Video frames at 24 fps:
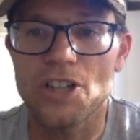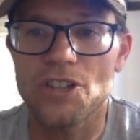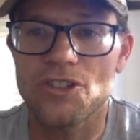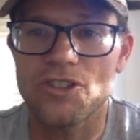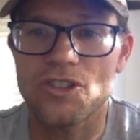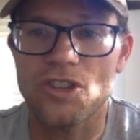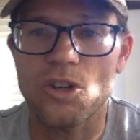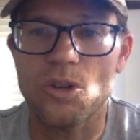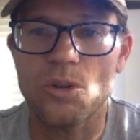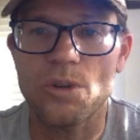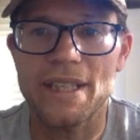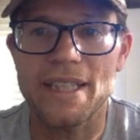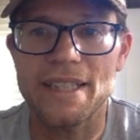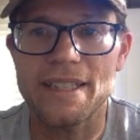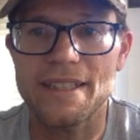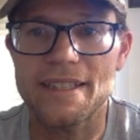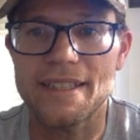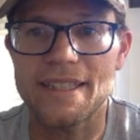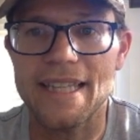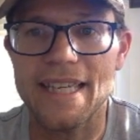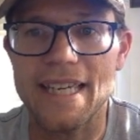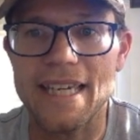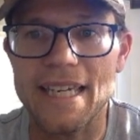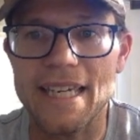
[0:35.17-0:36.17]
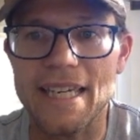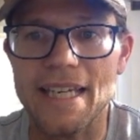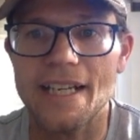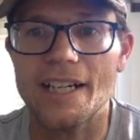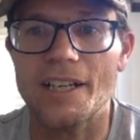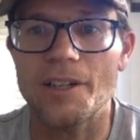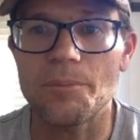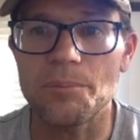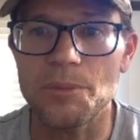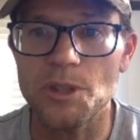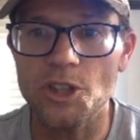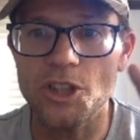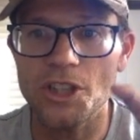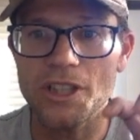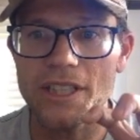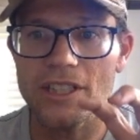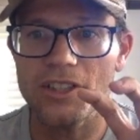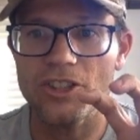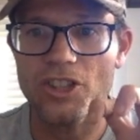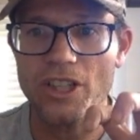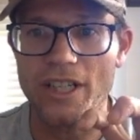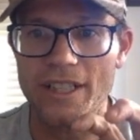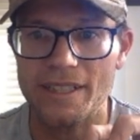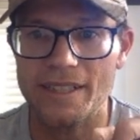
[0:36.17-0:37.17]
So is the community
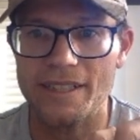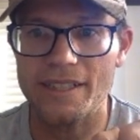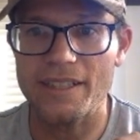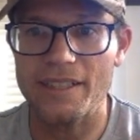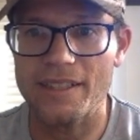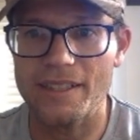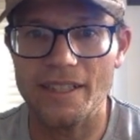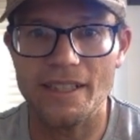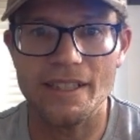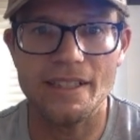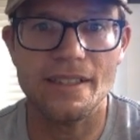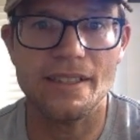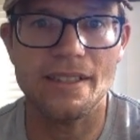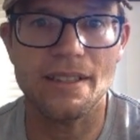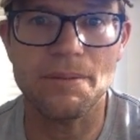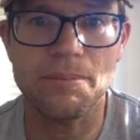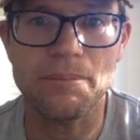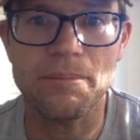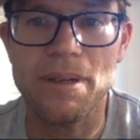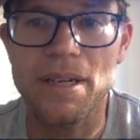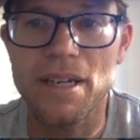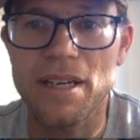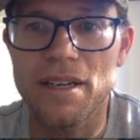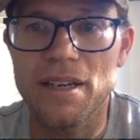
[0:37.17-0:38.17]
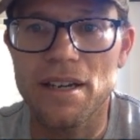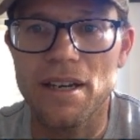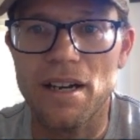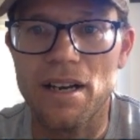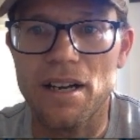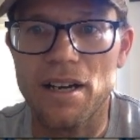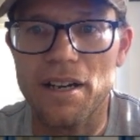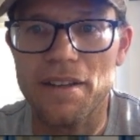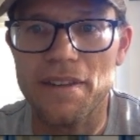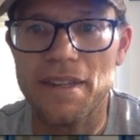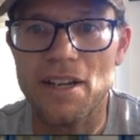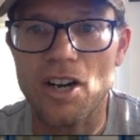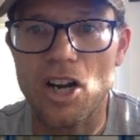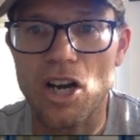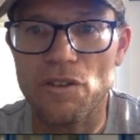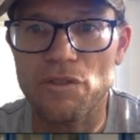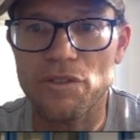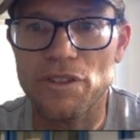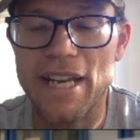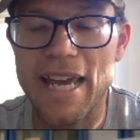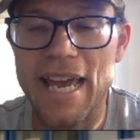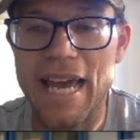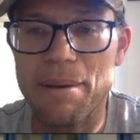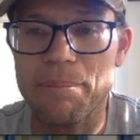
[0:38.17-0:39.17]
justice system that
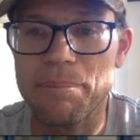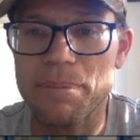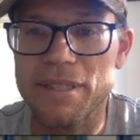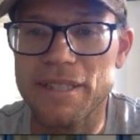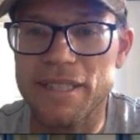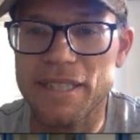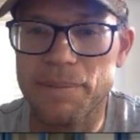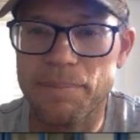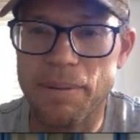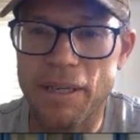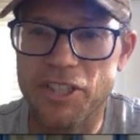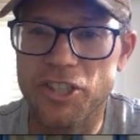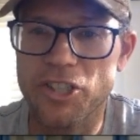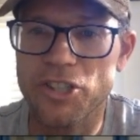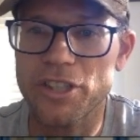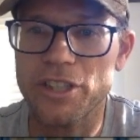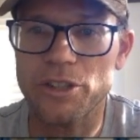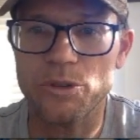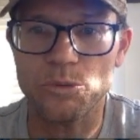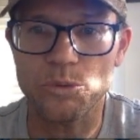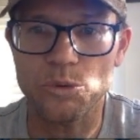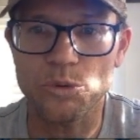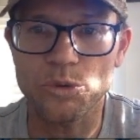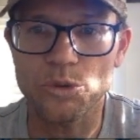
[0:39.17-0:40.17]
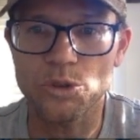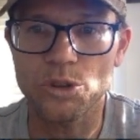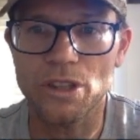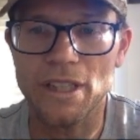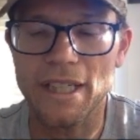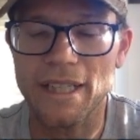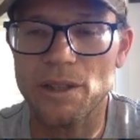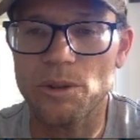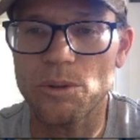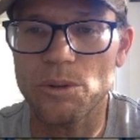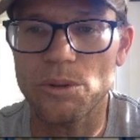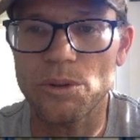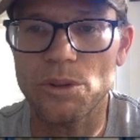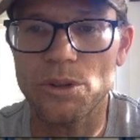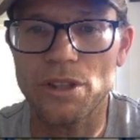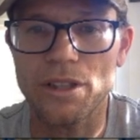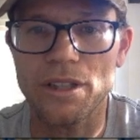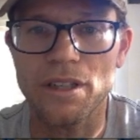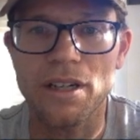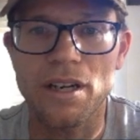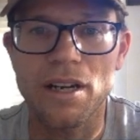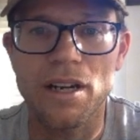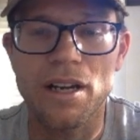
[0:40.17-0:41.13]
often happens, especially in rural Ecuador,